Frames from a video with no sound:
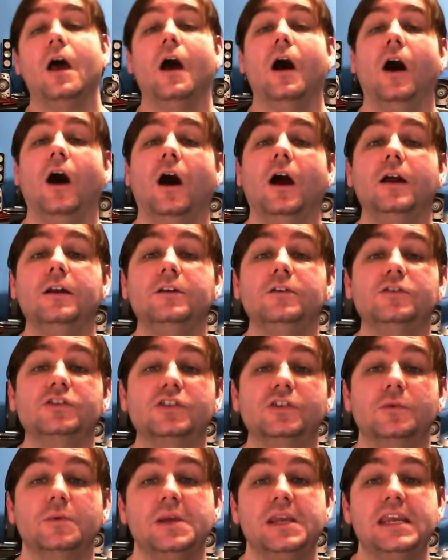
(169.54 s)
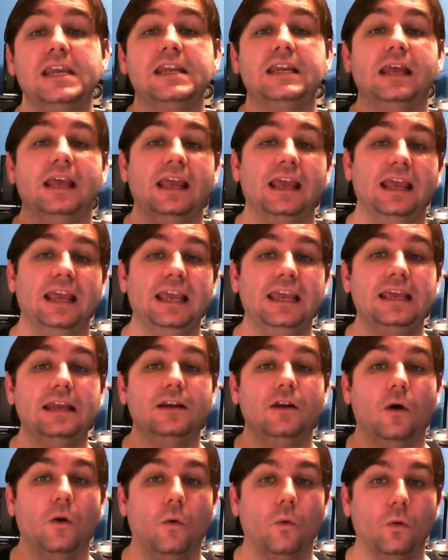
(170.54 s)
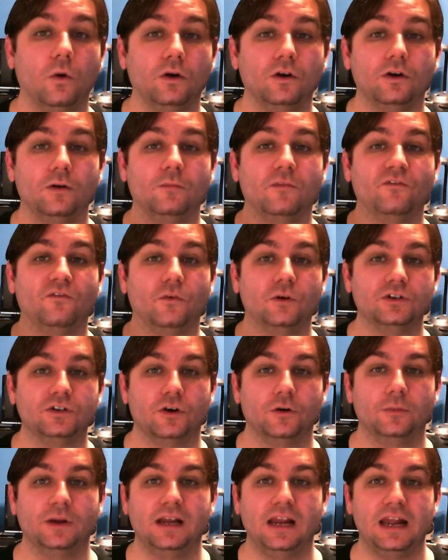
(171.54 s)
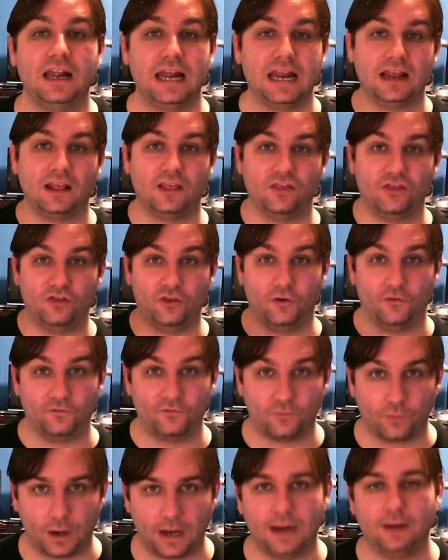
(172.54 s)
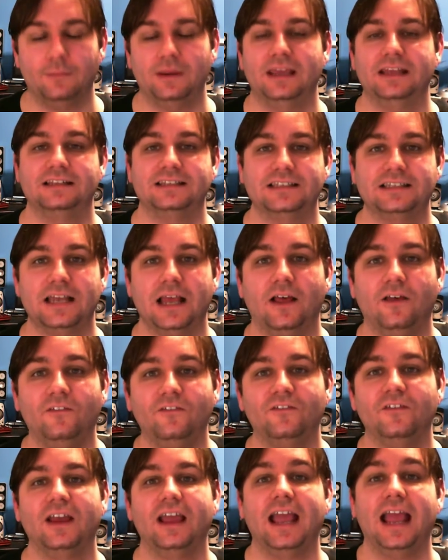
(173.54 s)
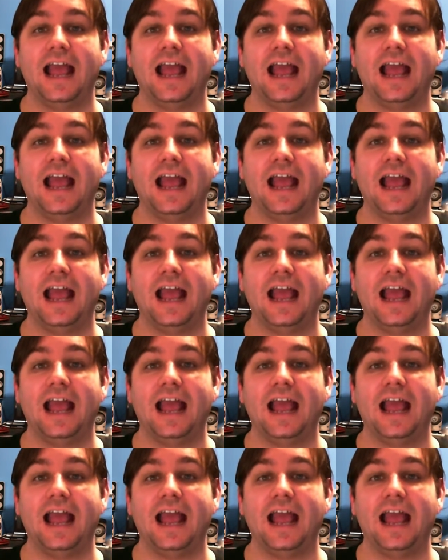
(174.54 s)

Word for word: on your screen in order before terminating the frame itself,